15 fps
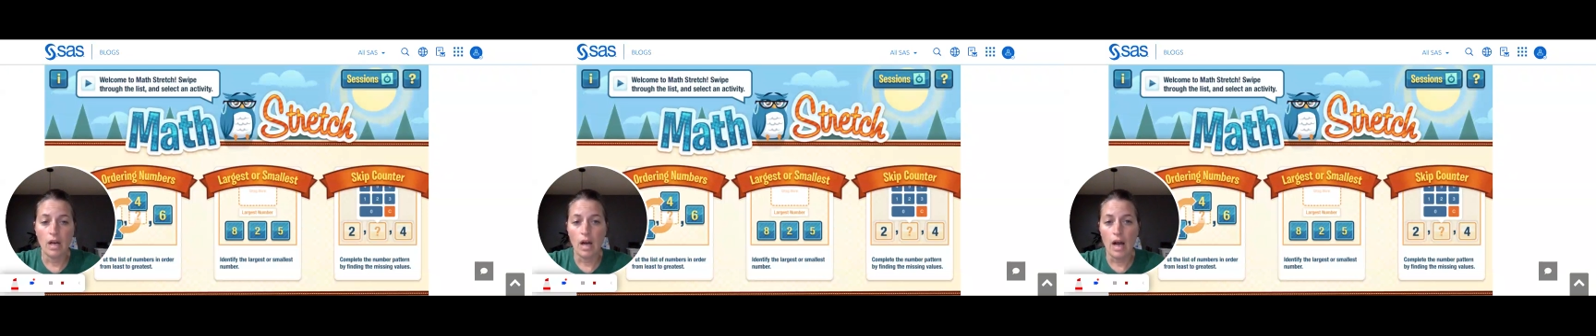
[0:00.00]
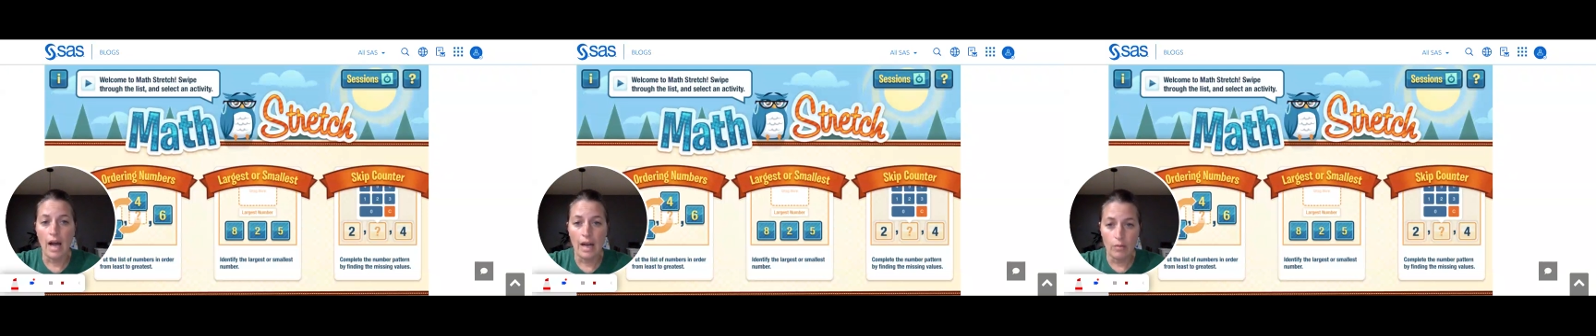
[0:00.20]

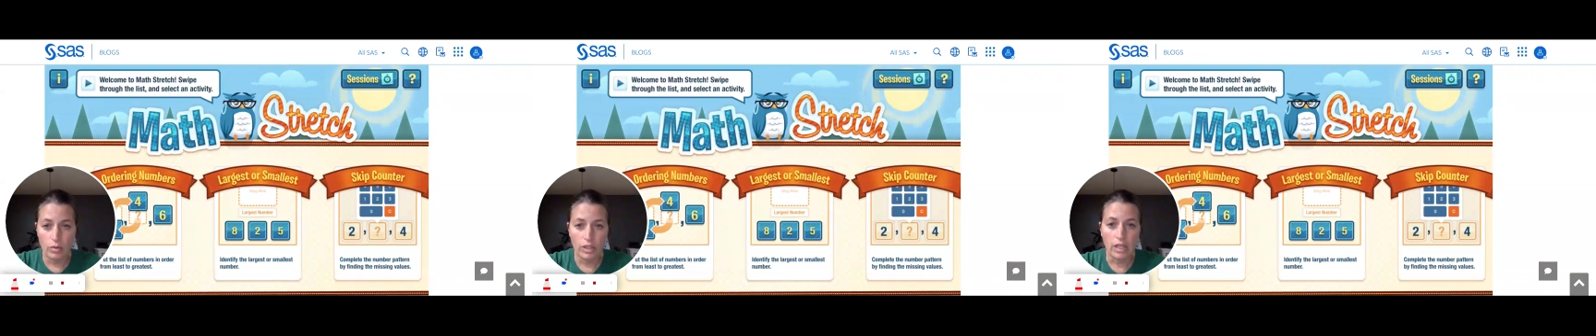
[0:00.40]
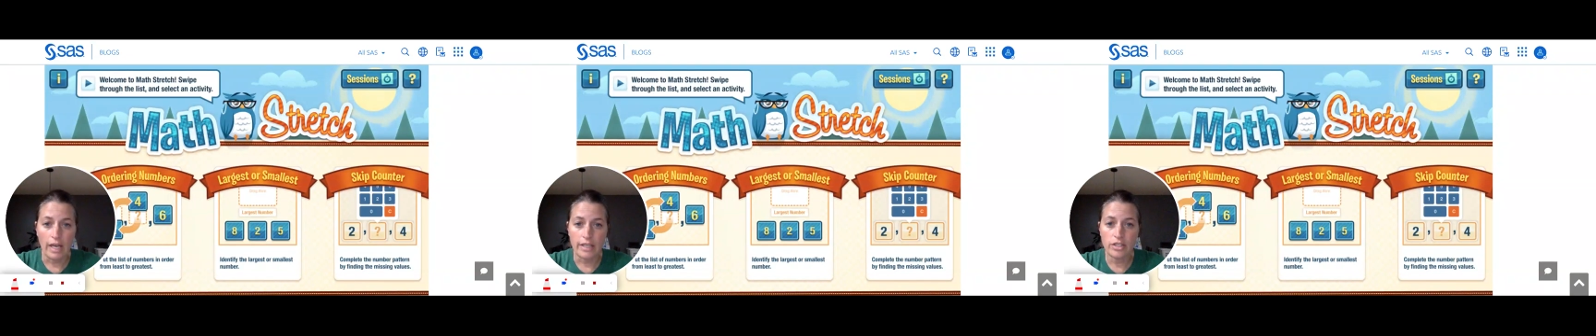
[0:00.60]
I
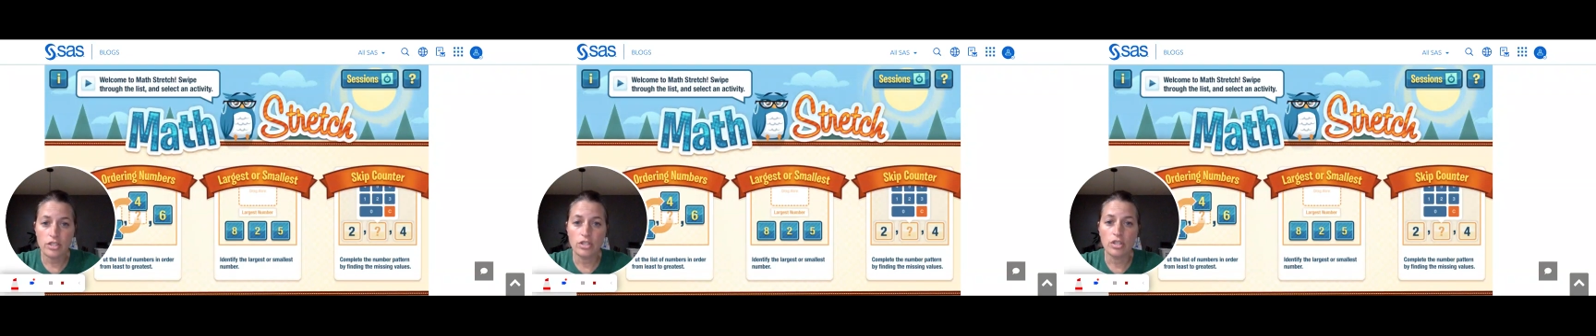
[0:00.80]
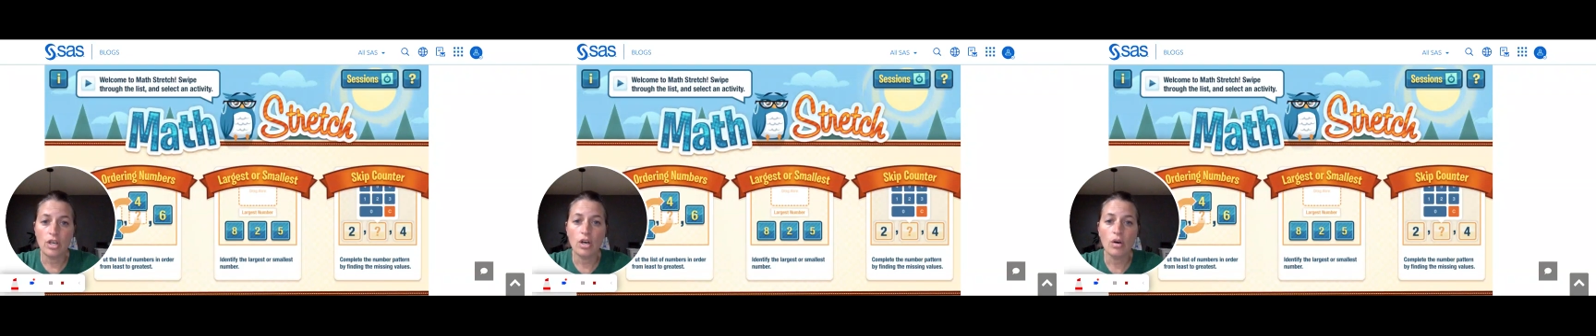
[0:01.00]
would like
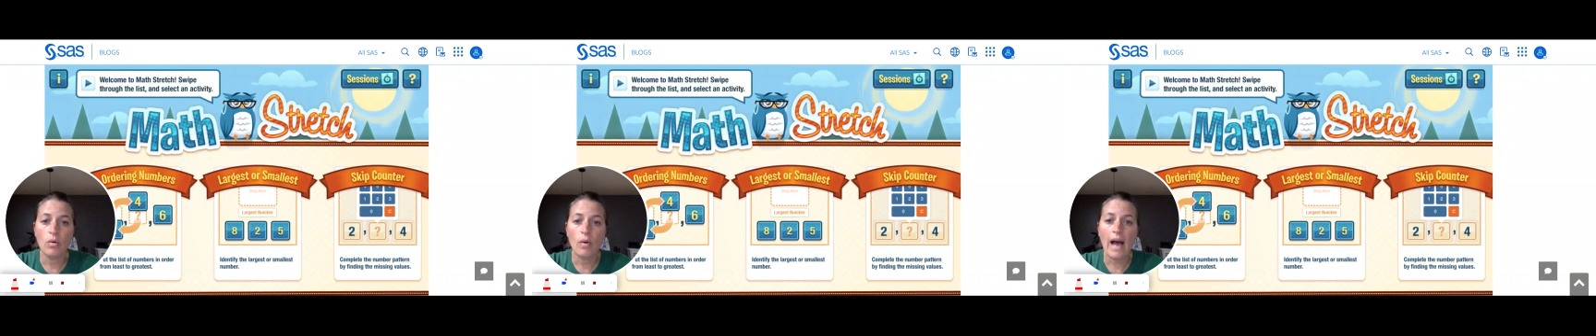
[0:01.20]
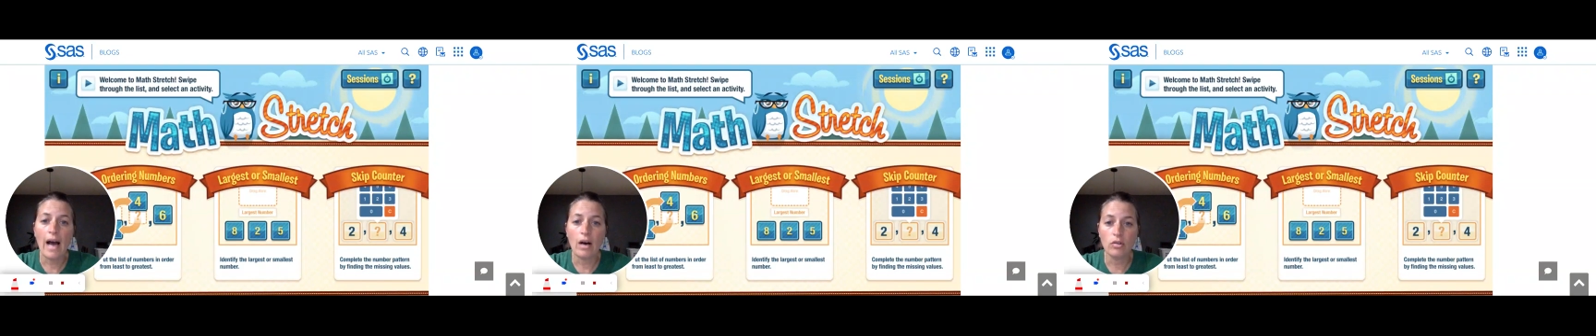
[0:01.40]
to know
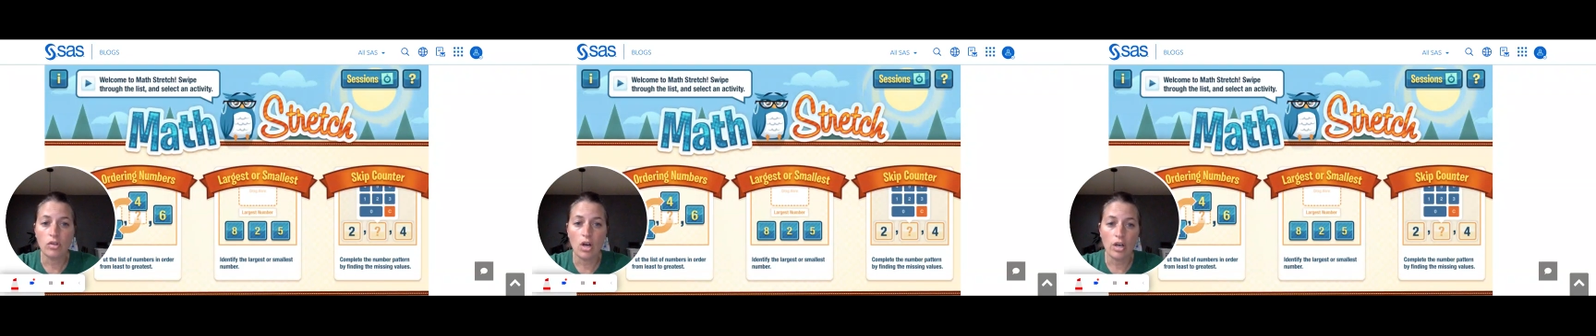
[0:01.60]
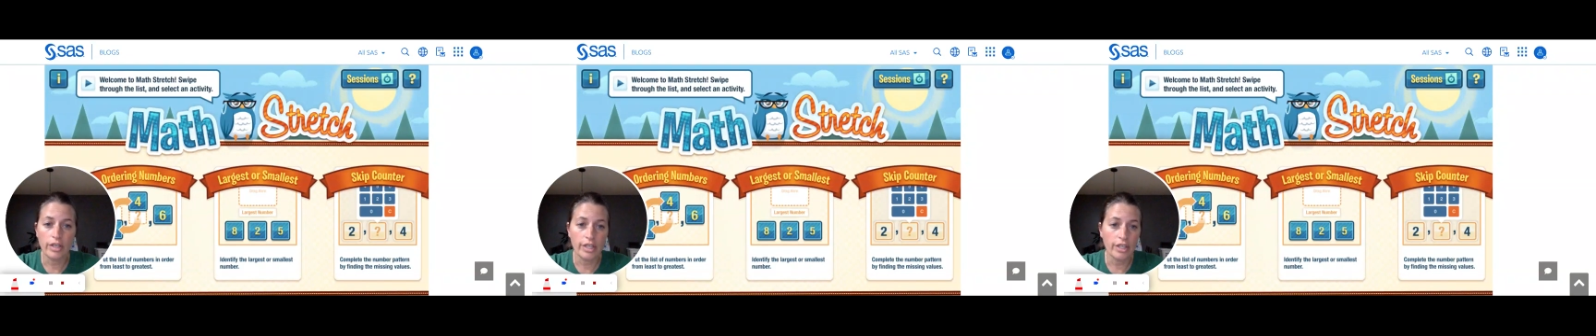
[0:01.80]
how
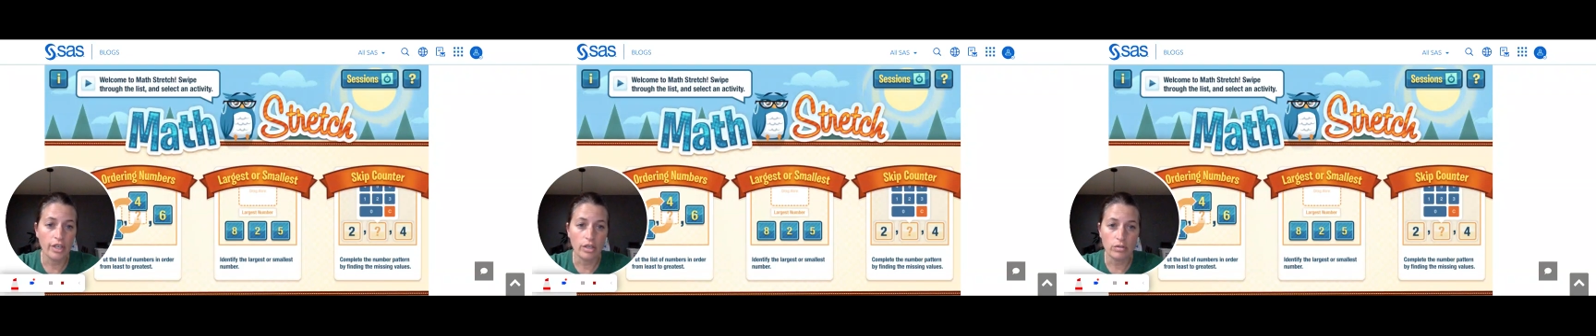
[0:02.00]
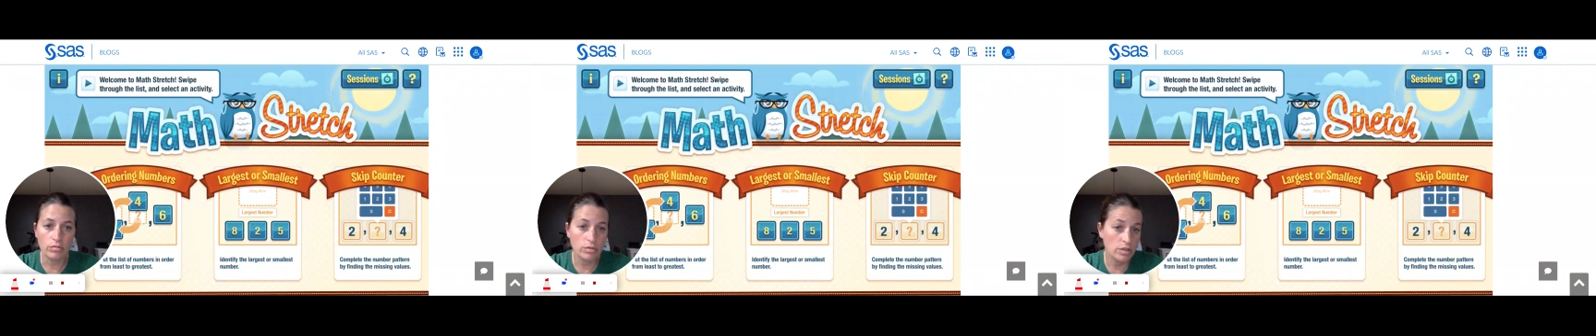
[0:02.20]
long it
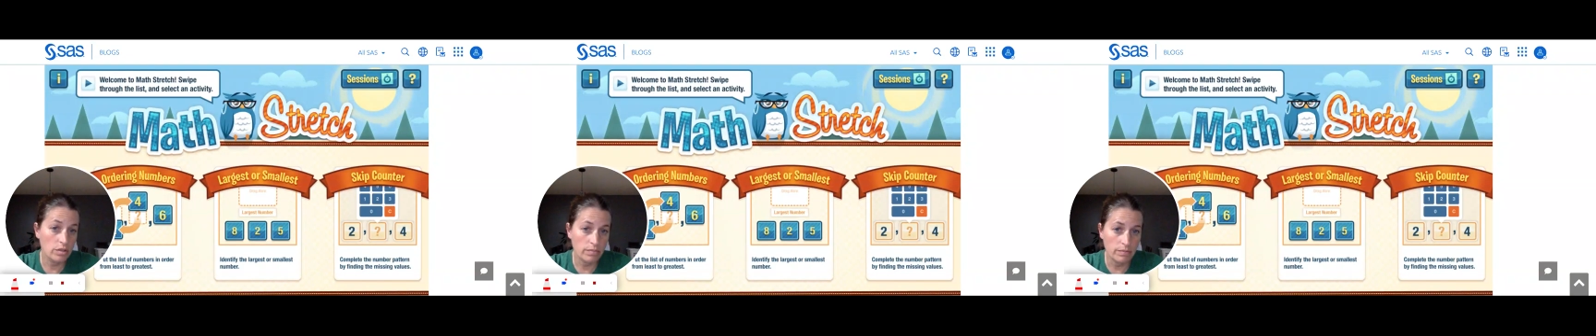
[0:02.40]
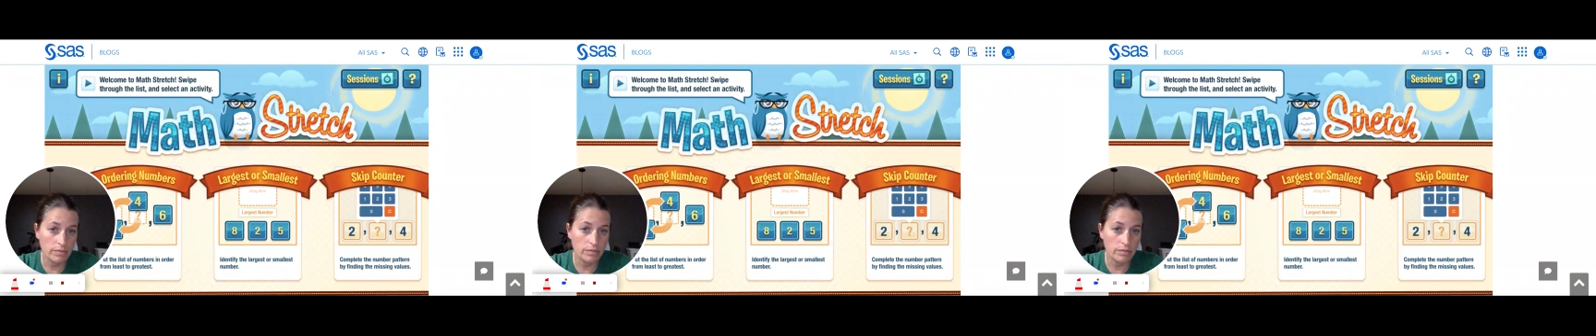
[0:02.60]
goes.